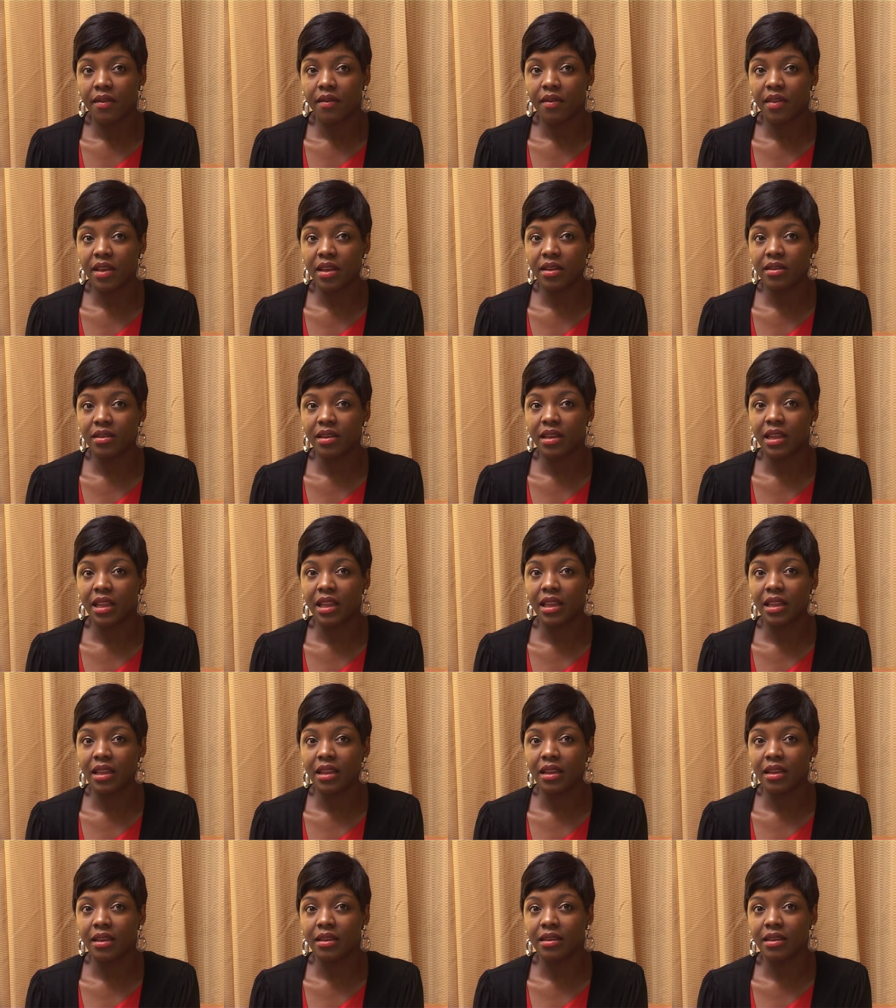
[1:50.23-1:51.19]
Then
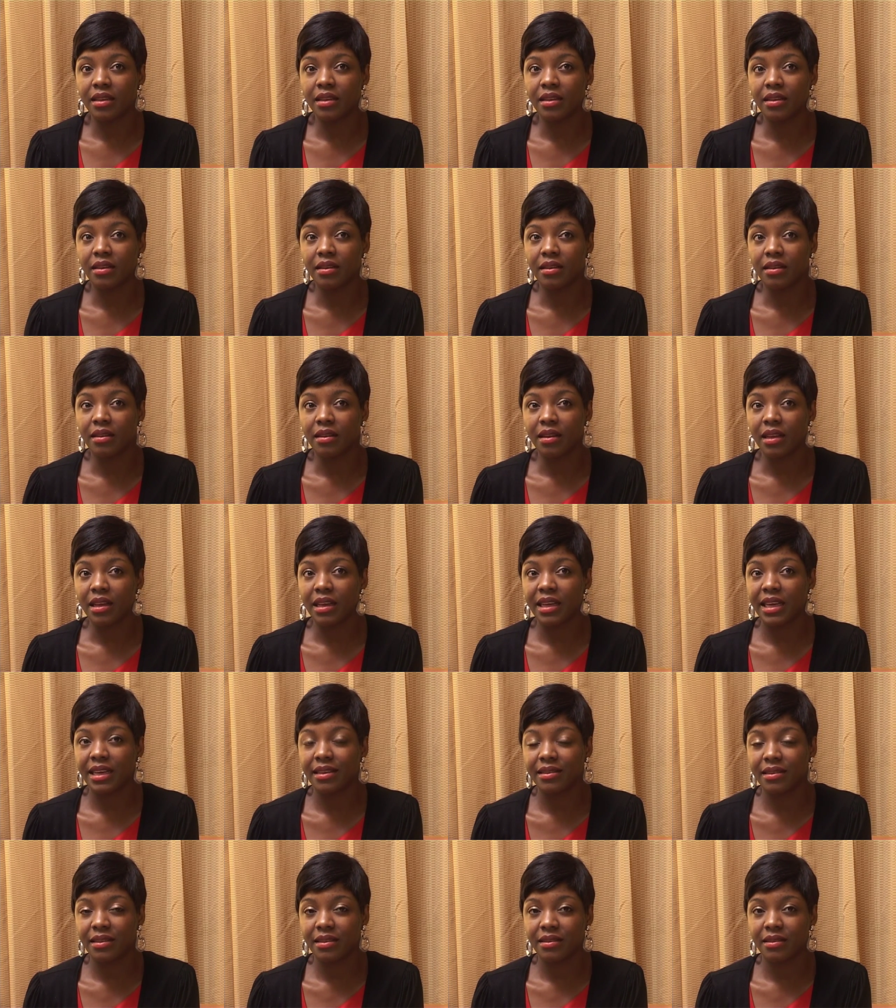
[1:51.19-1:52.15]
the
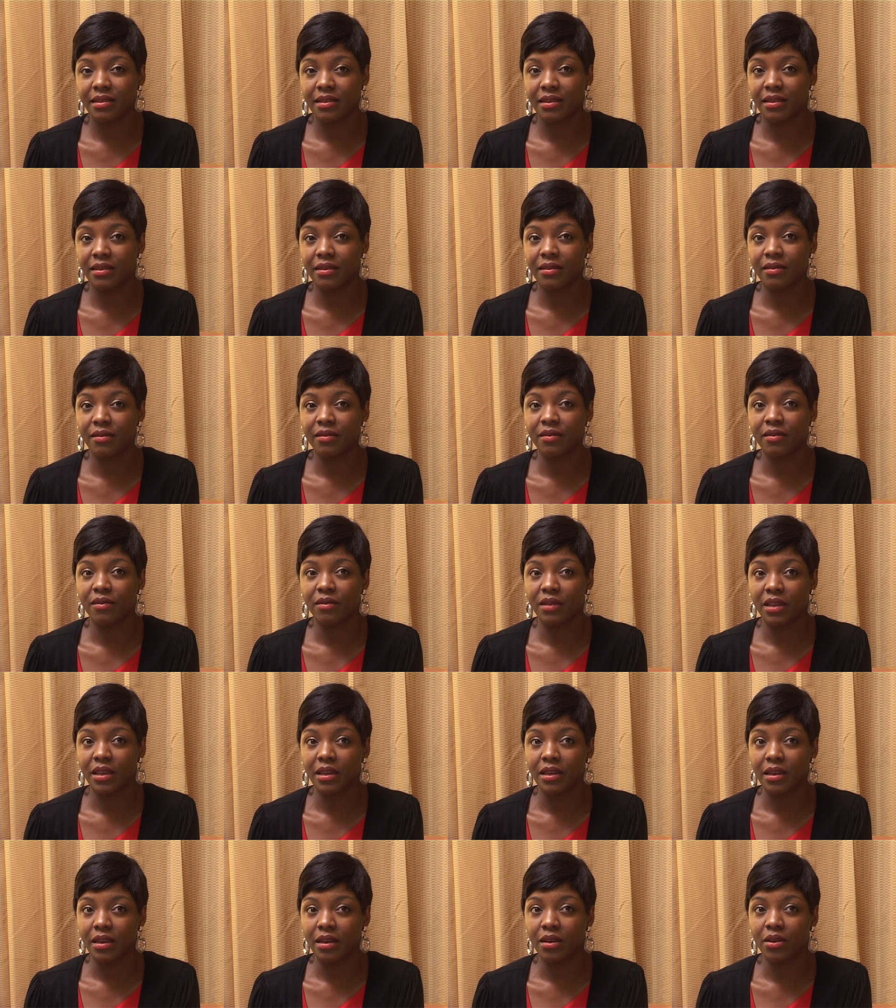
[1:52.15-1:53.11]
cases
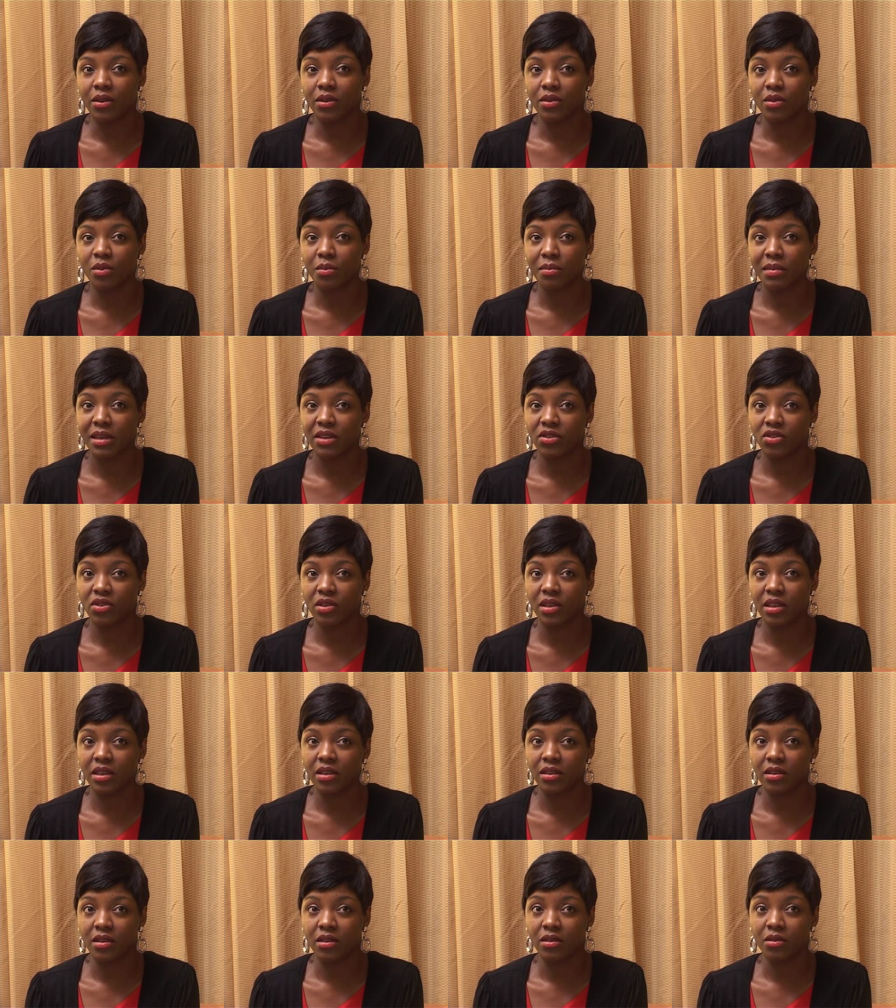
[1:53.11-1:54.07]
also
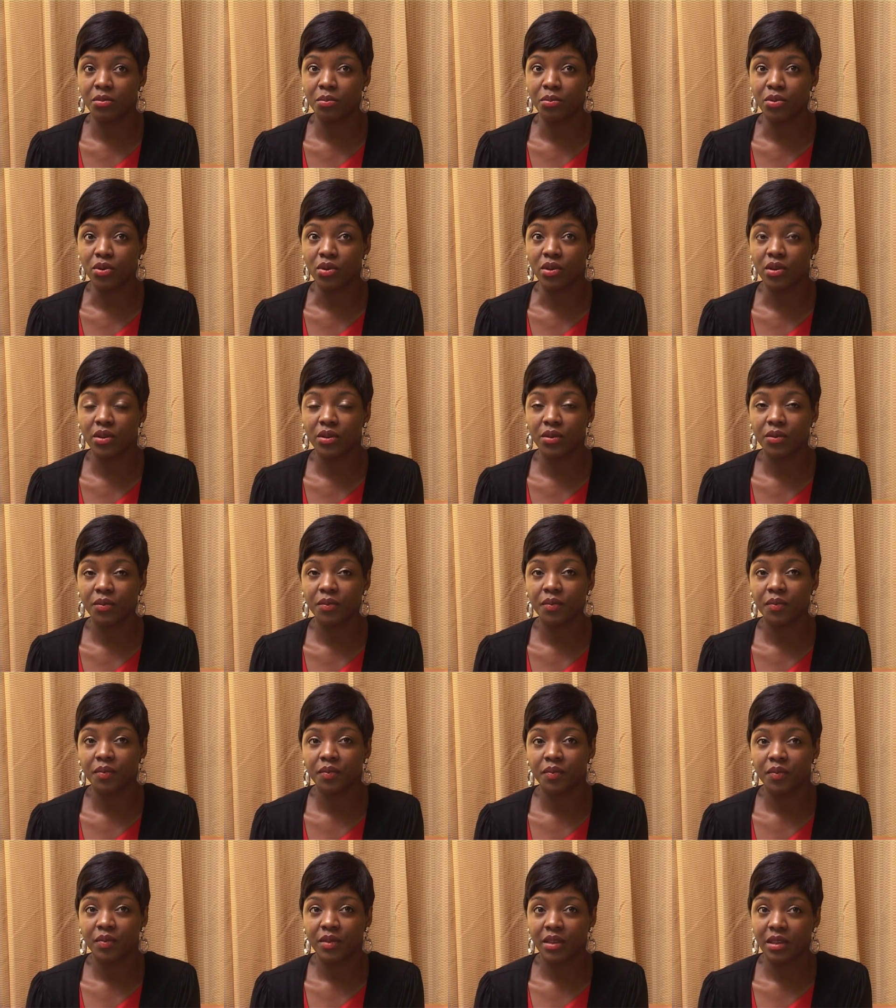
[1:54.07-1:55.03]
mentioned in this book
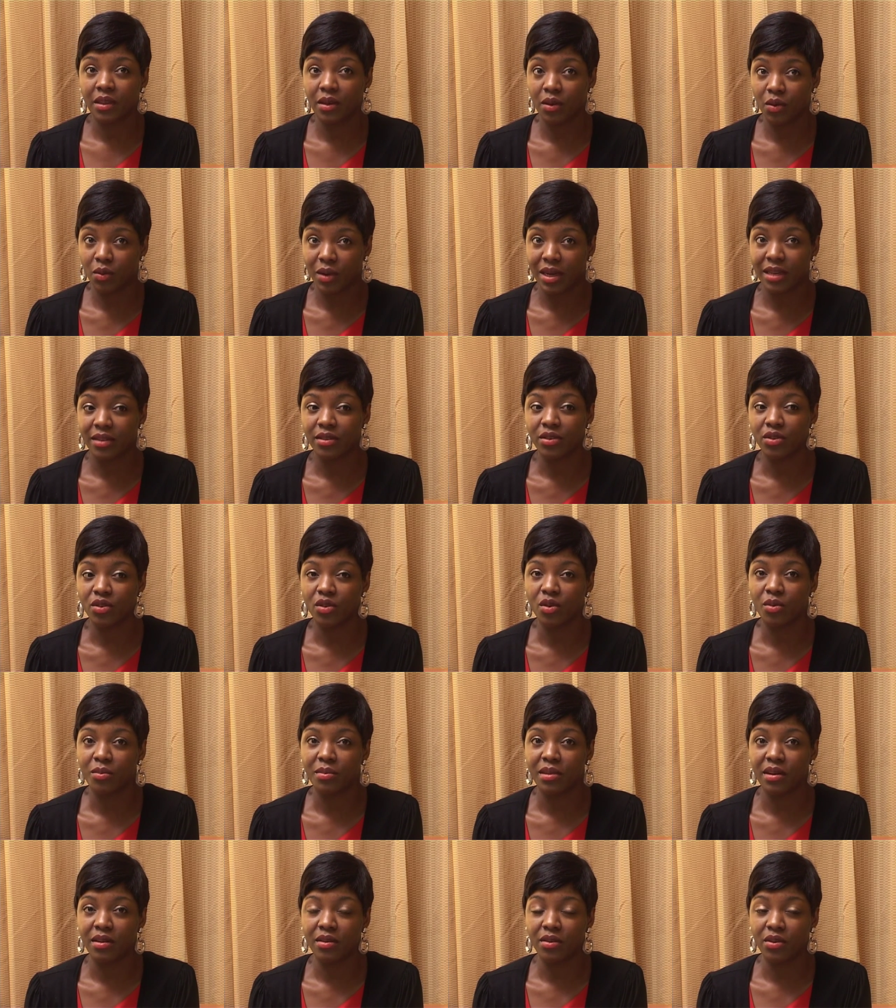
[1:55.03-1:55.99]
are quite a
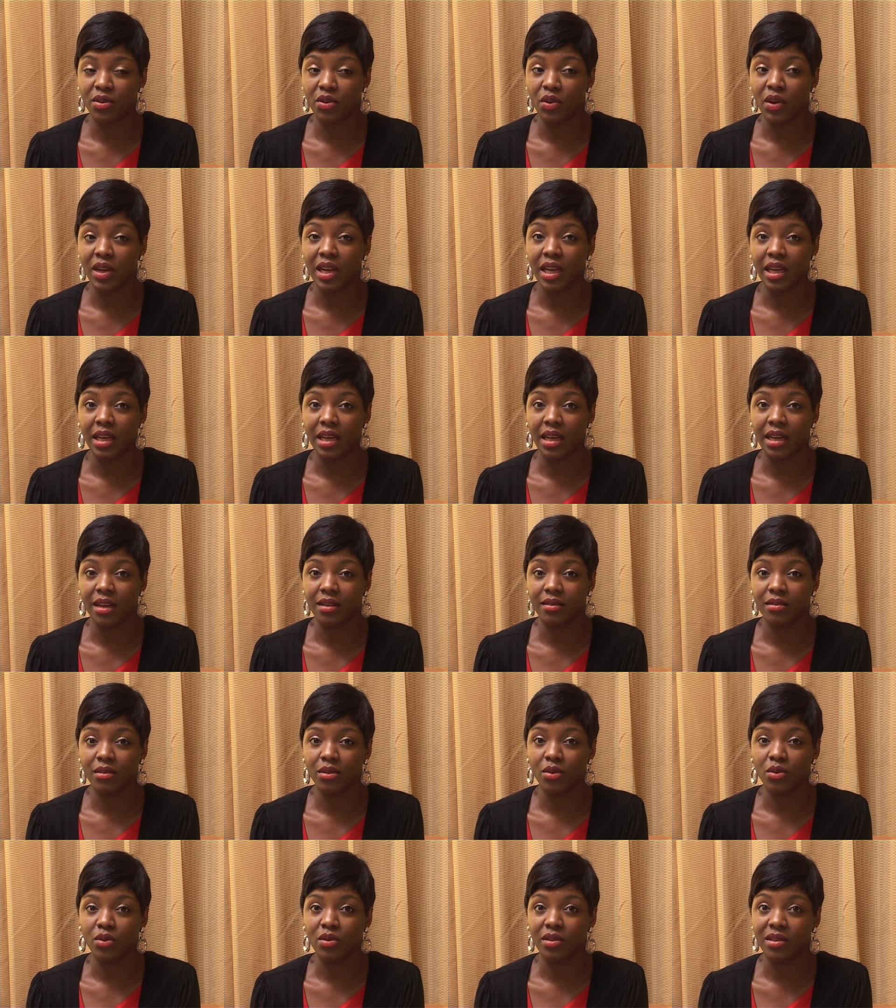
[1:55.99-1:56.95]
number on oil and
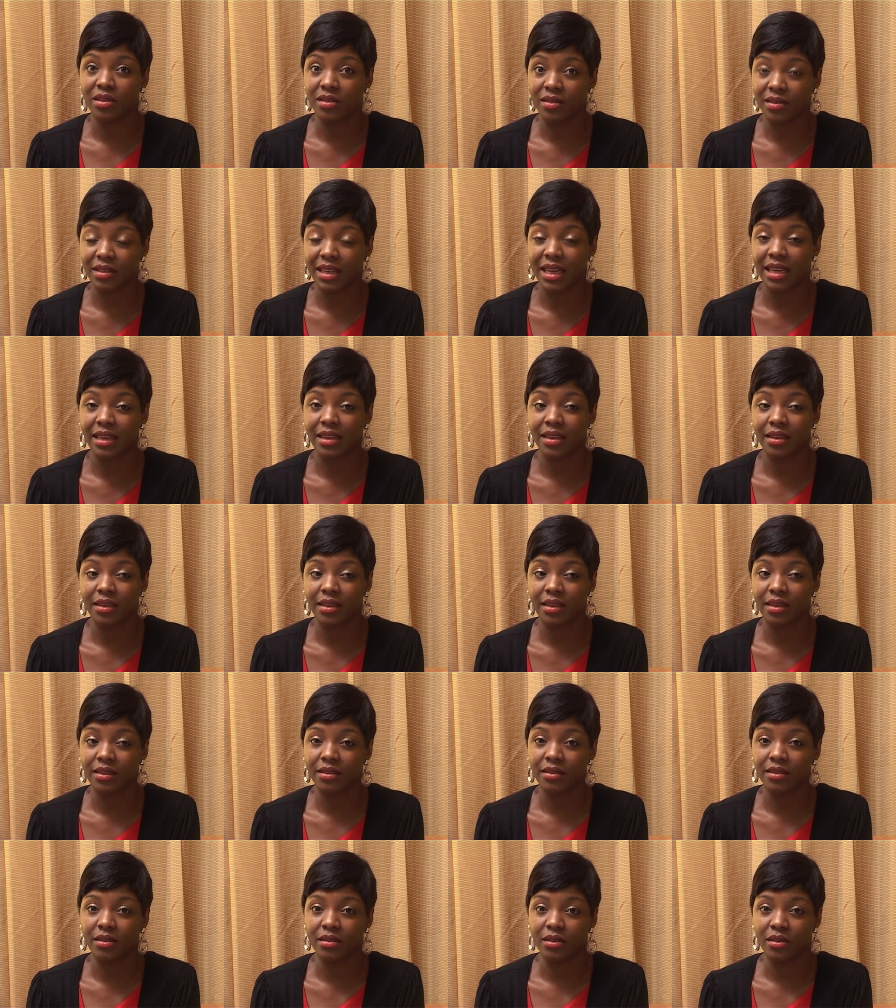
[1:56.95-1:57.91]
gas law, decided
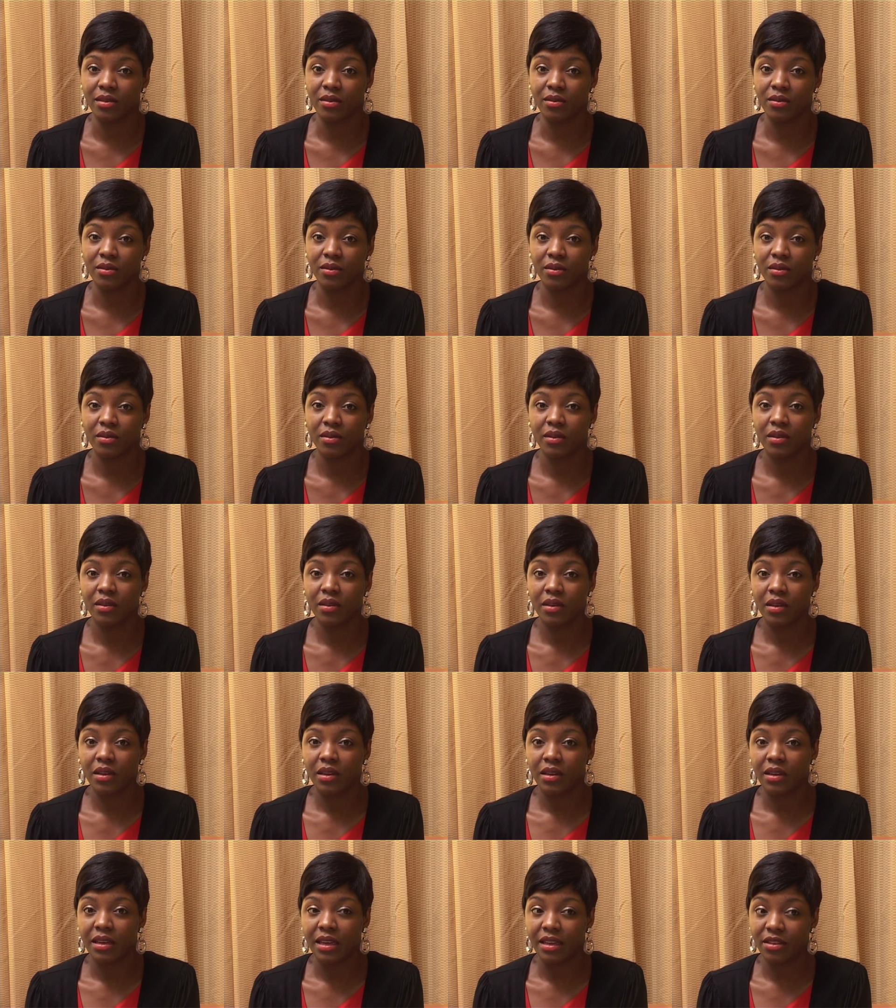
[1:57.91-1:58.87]
cases of
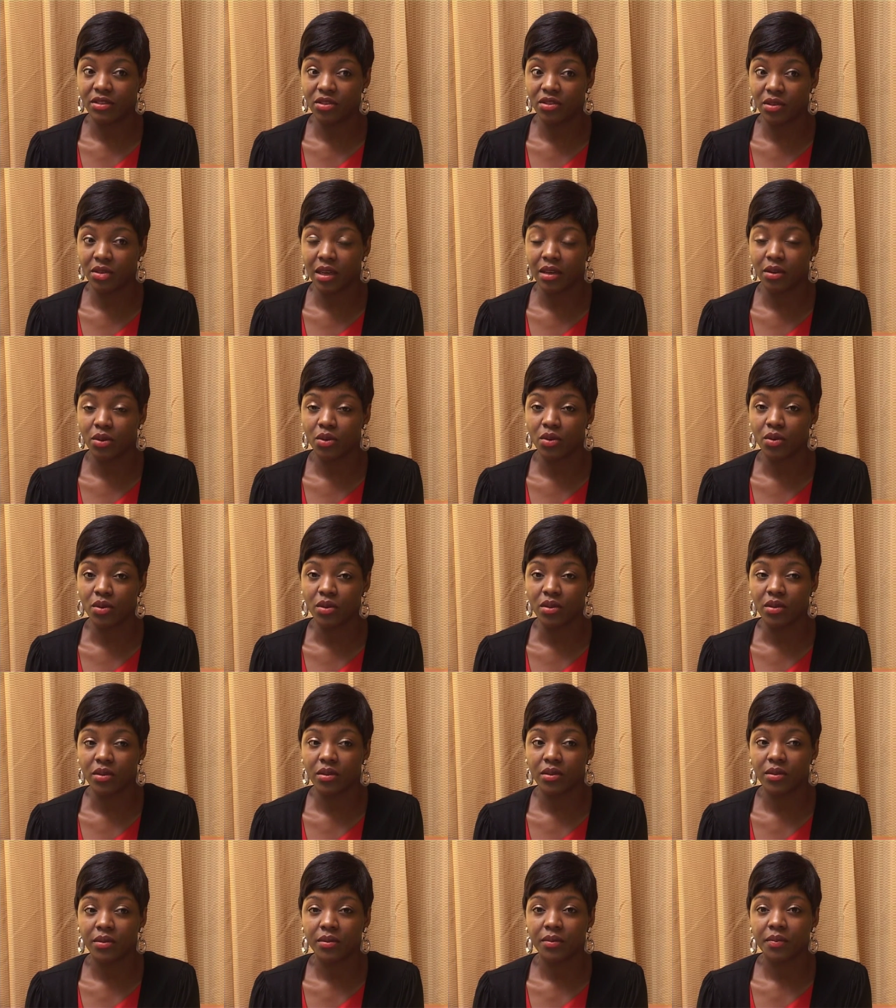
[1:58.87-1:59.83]
Nigerian
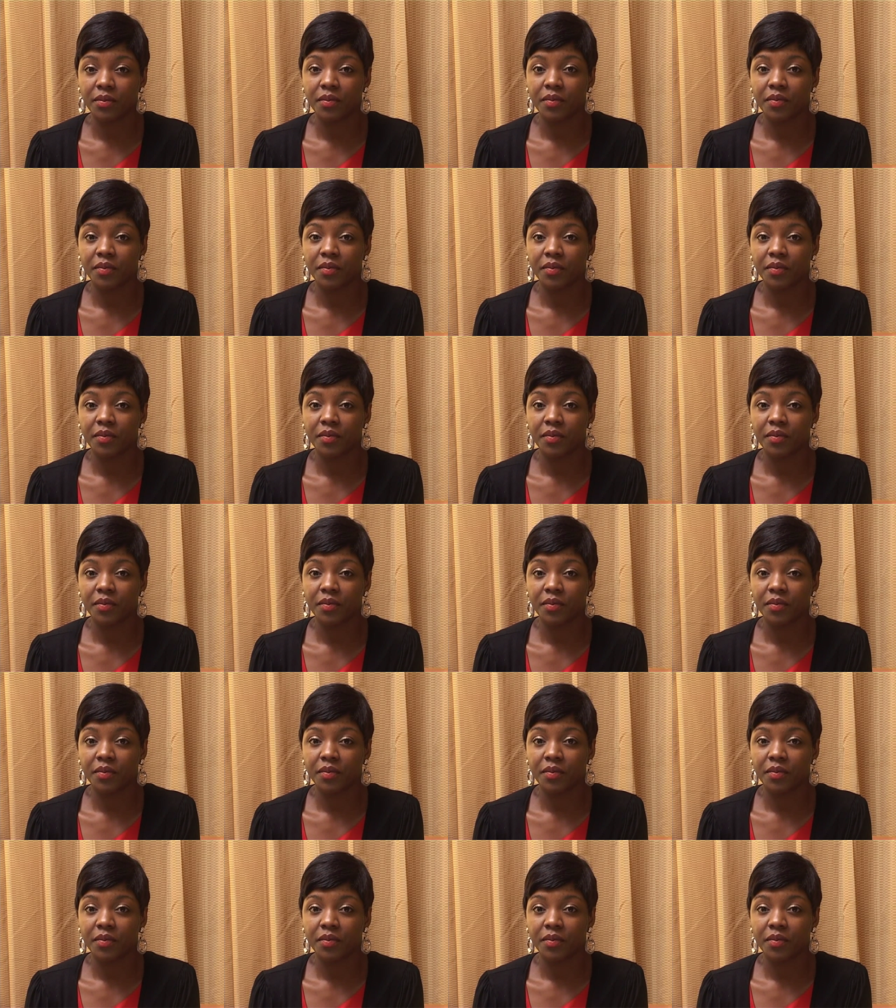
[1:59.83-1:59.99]
courts.